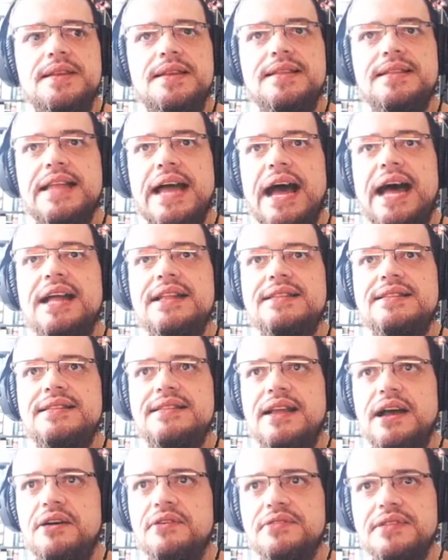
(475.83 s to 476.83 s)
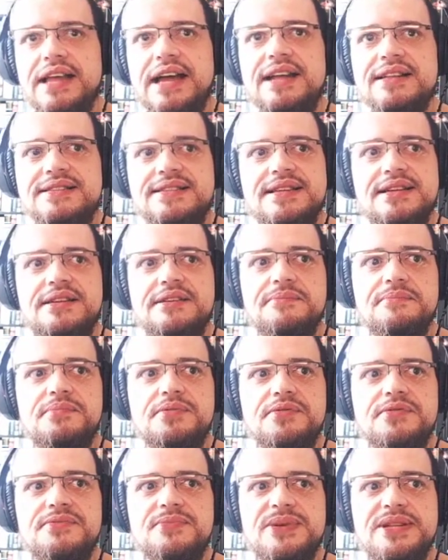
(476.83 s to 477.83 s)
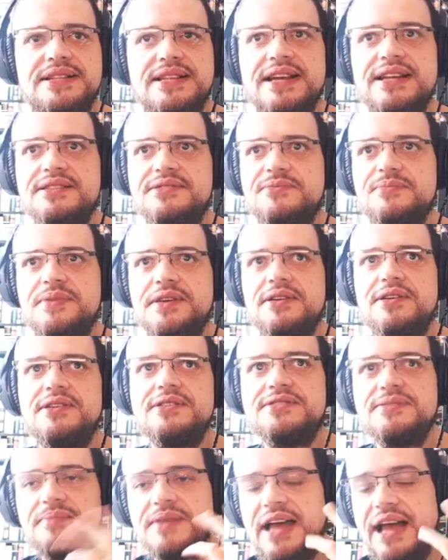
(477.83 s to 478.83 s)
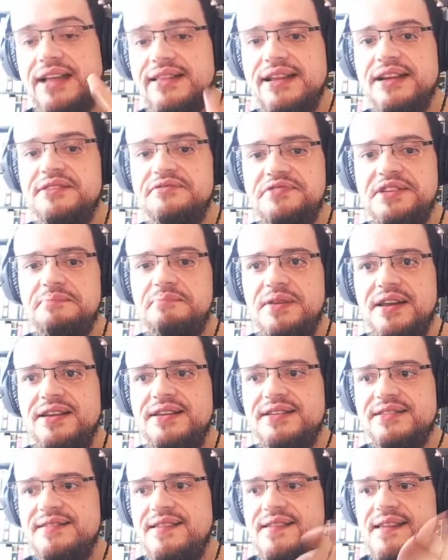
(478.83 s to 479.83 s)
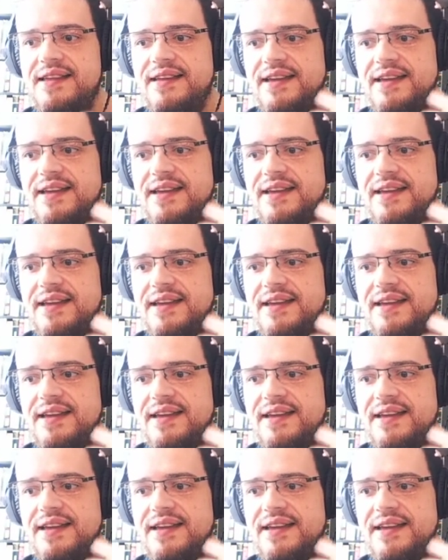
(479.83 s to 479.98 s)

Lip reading: That's an improvement. That would be awesome. There's a planet that